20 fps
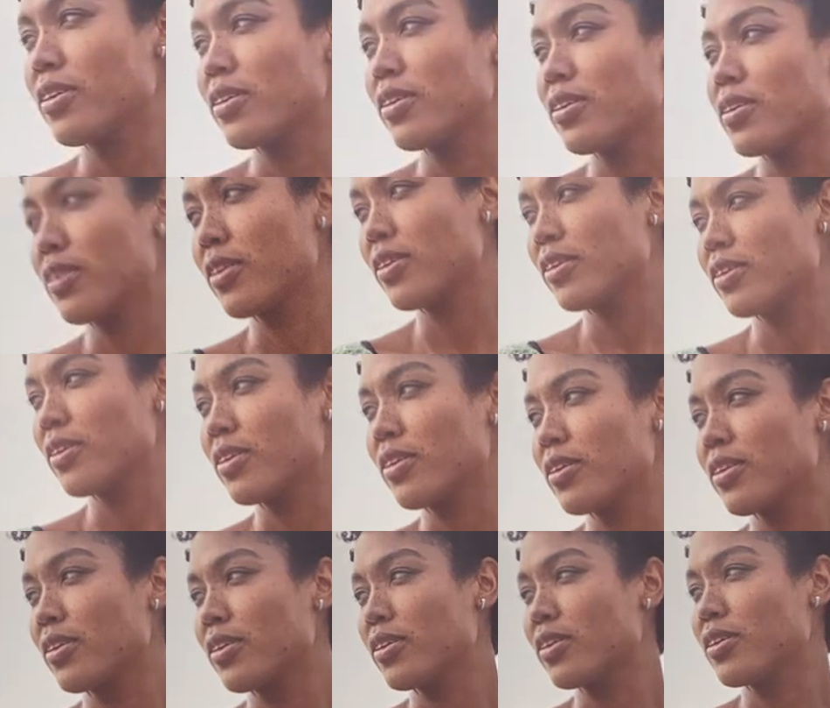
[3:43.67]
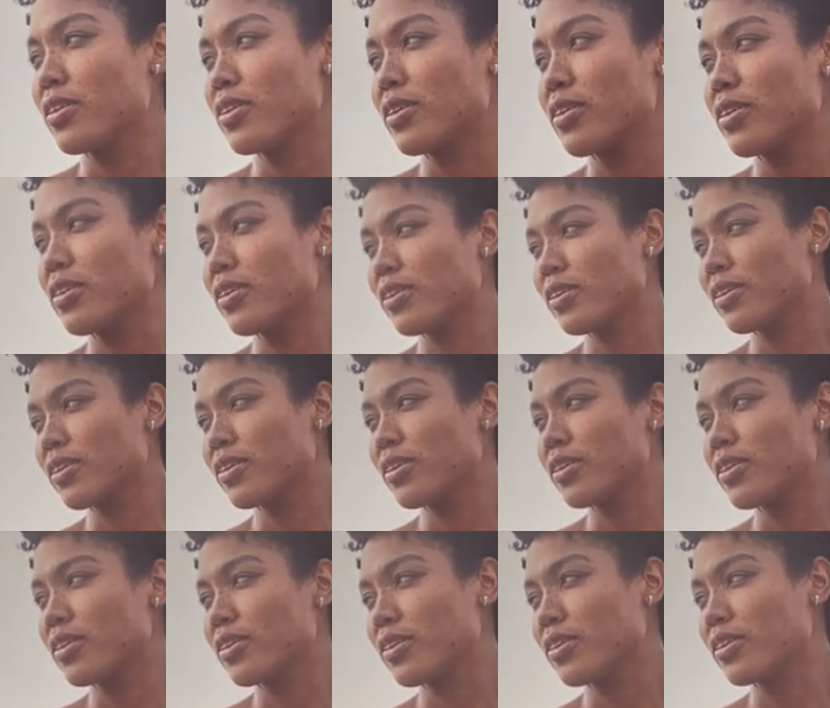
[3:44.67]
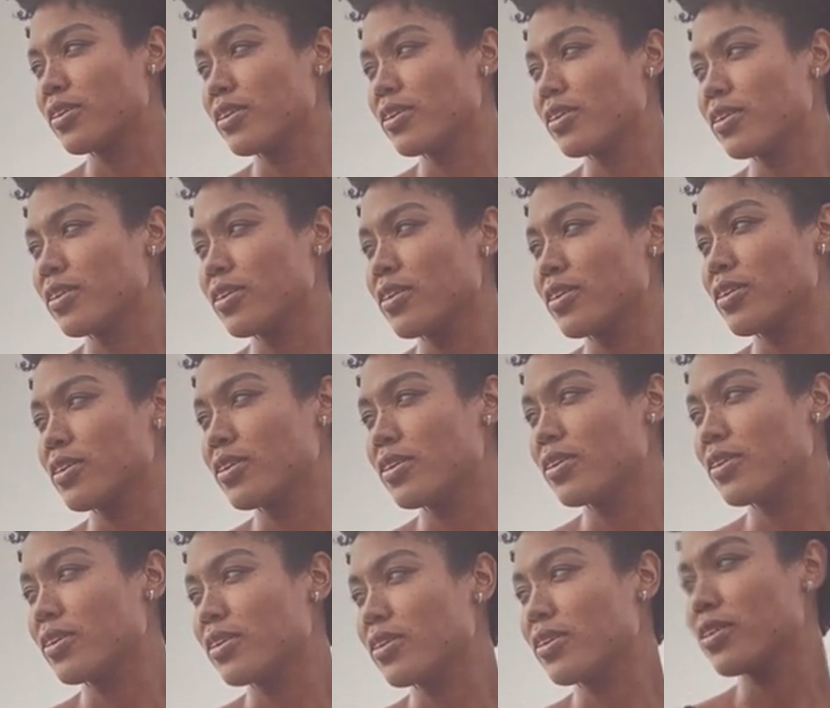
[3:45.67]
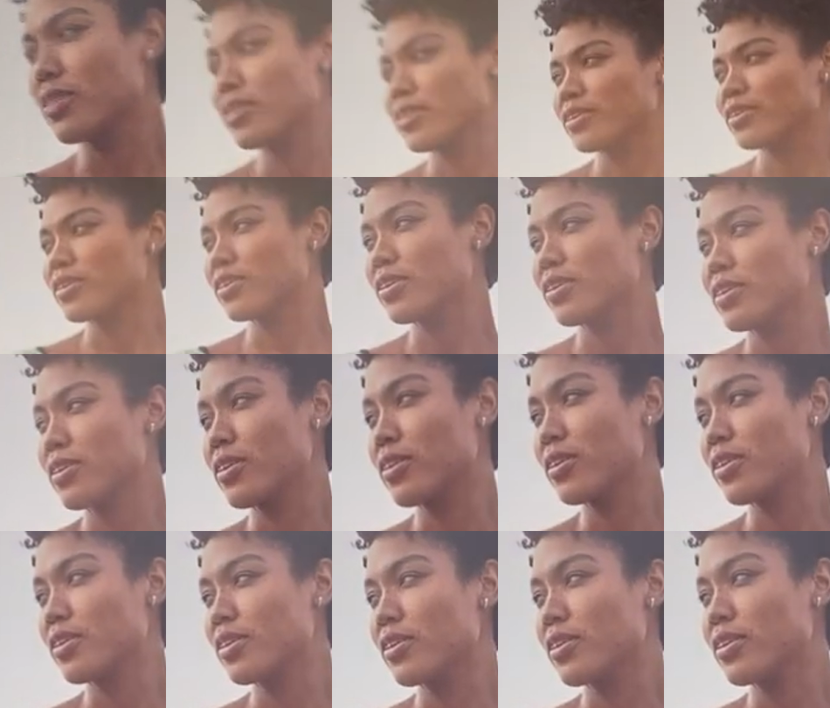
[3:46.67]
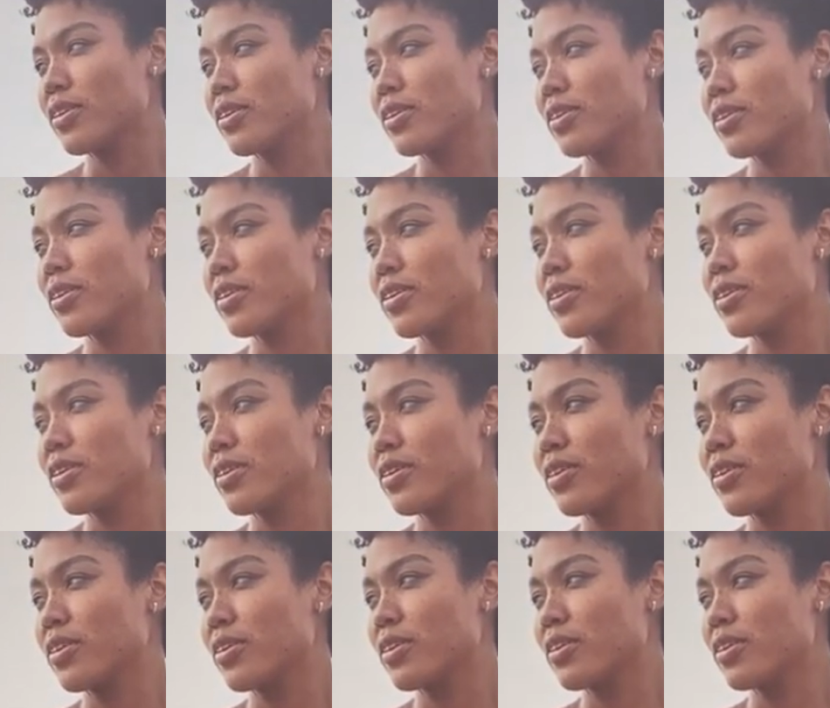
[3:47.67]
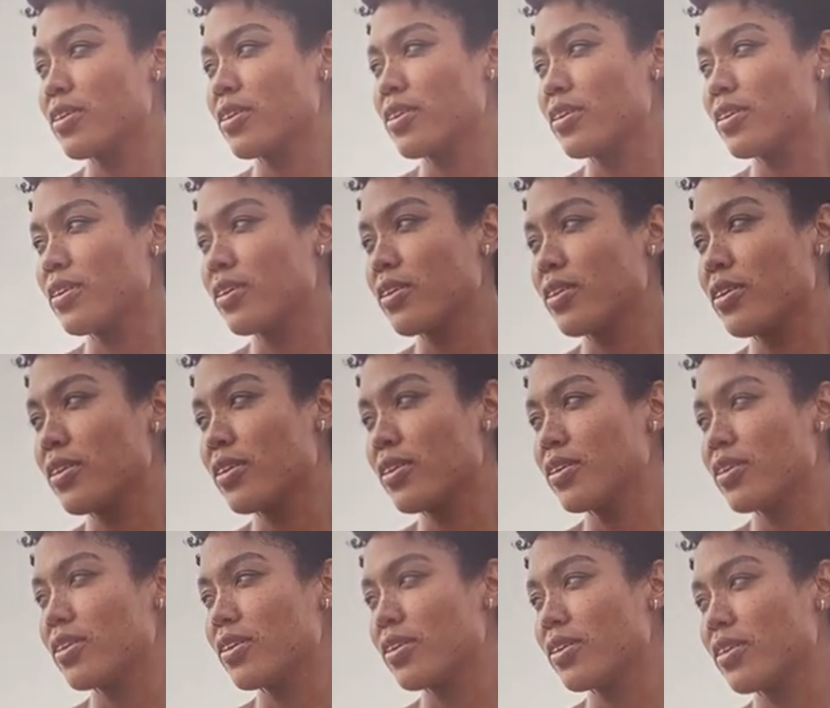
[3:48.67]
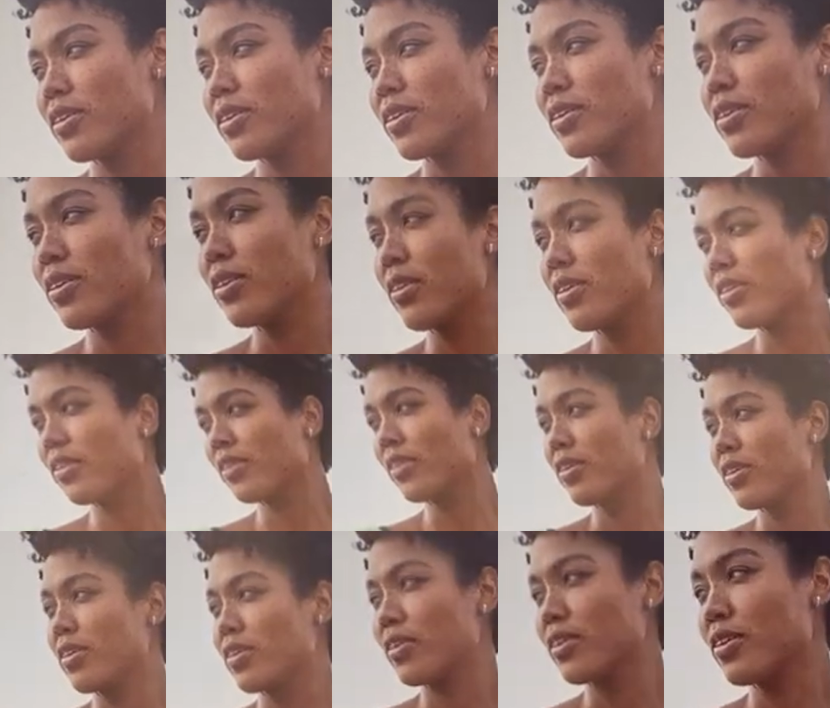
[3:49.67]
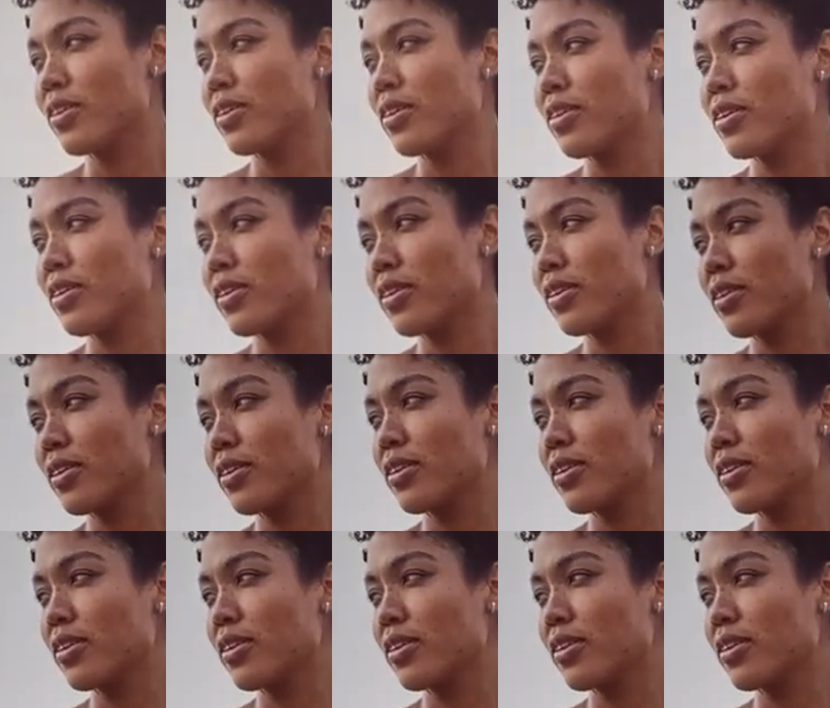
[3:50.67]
is Vivo. It's a DK weight. It's a hundred percent cotton and it's a striping yarn.